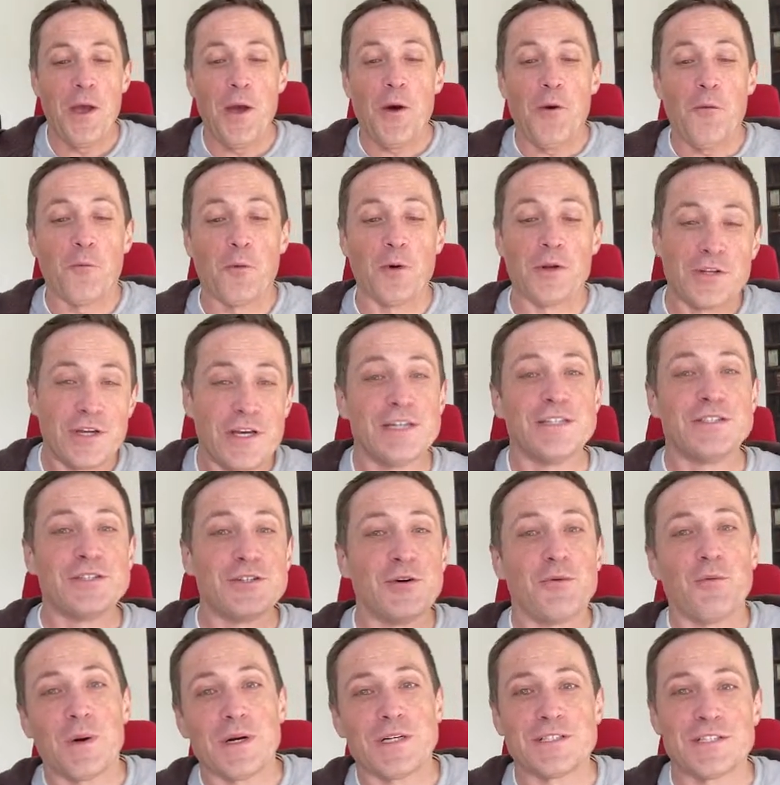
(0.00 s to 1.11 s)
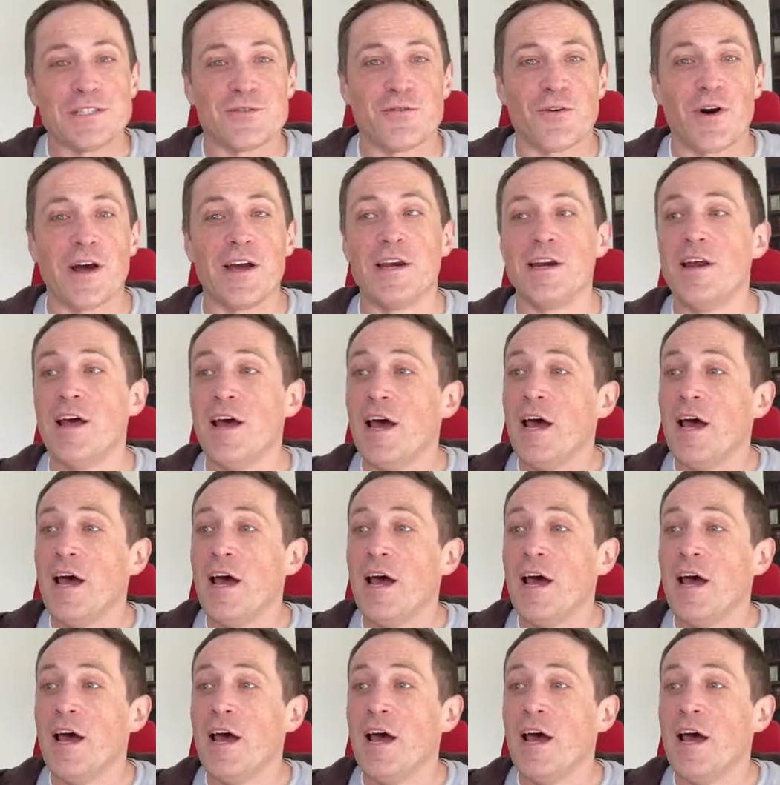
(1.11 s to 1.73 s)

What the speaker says: Will teach you which is right.